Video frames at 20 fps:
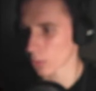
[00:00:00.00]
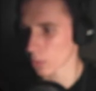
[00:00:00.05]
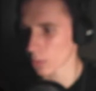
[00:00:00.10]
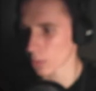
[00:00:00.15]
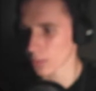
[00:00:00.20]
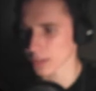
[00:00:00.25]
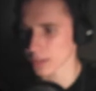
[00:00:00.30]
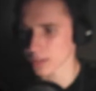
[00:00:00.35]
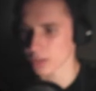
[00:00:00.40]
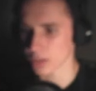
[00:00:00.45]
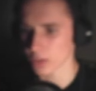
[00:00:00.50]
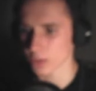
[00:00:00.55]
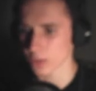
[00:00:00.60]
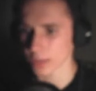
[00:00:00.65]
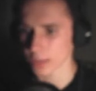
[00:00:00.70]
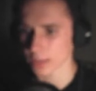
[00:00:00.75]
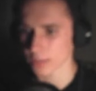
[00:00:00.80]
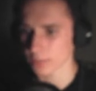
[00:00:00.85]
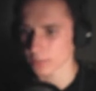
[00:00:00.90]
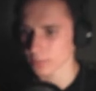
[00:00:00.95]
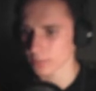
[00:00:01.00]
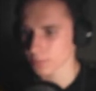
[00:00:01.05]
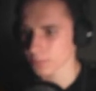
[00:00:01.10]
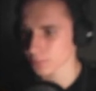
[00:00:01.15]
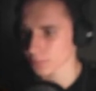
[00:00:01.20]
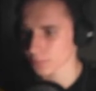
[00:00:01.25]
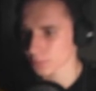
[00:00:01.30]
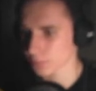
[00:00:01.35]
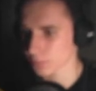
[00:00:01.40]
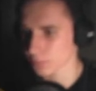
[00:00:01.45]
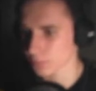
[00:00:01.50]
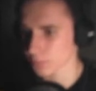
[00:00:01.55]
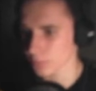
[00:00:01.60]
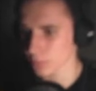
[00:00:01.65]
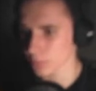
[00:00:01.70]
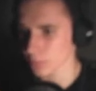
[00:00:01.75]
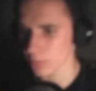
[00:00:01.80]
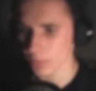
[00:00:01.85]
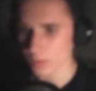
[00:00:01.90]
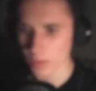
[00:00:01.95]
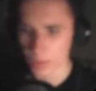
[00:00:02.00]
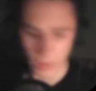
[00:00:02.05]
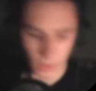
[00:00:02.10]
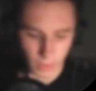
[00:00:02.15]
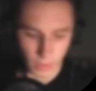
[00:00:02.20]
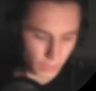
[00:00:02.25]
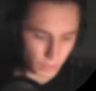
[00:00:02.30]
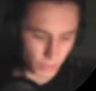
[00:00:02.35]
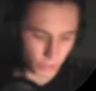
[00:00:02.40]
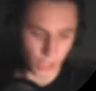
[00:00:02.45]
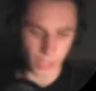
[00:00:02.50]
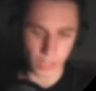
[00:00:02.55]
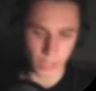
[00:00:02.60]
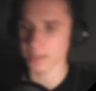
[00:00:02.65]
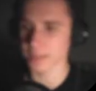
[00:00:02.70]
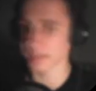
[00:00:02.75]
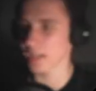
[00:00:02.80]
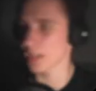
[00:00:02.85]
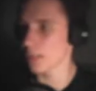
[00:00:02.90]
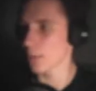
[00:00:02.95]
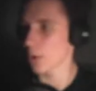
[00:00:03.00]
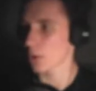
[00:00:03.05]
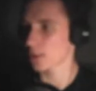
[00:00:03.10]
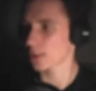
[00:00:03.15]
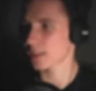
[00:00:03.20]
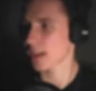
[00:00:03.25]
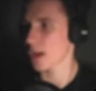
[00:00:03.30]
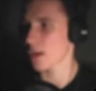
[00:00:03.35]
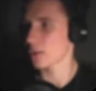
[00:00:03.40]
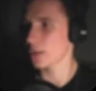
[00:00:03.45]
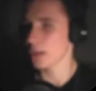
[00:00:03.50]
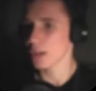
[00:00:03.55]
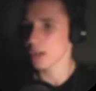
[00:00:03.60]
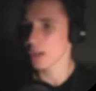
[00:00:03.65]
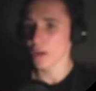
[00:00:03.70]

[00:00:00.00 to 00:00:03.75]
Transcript: What was I doing? Let's check the tinderbox count.